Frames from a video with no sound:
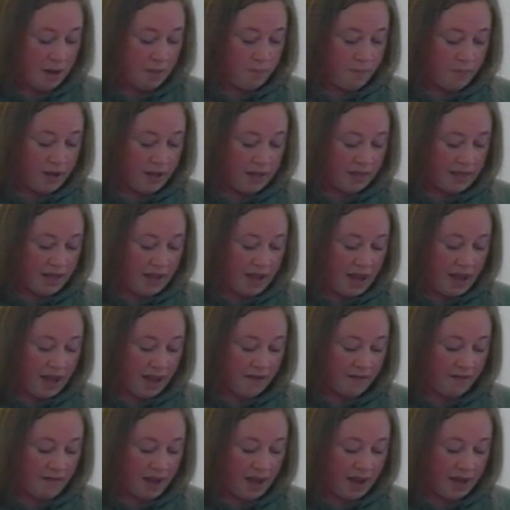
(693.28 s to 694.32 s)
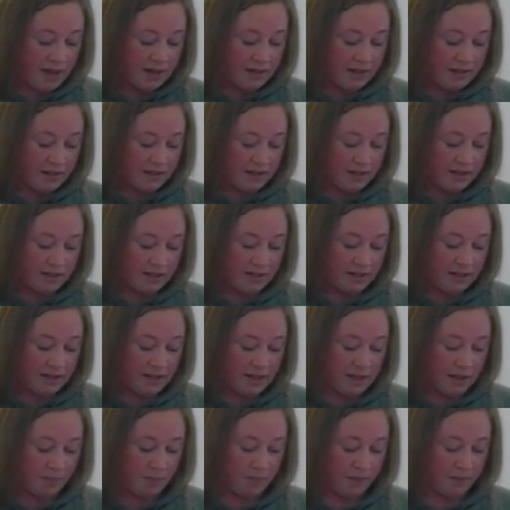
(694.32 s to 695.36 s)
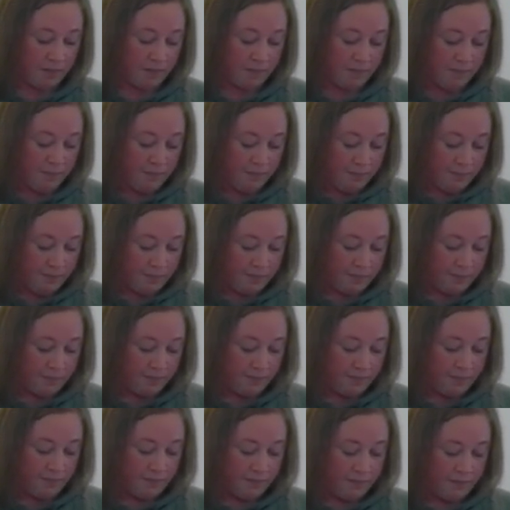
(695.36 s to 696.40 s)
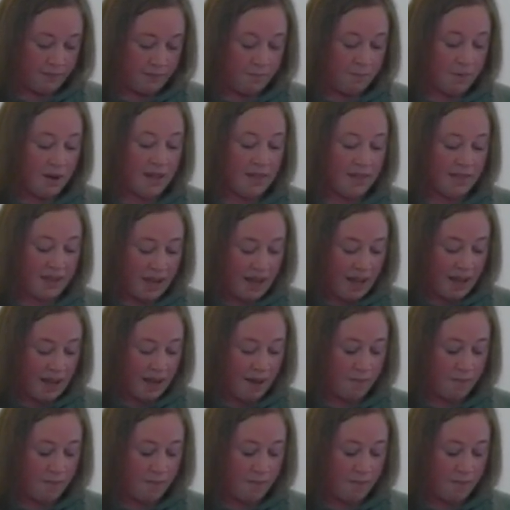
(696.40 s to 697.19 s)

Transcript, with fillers: but they have had to leap but they,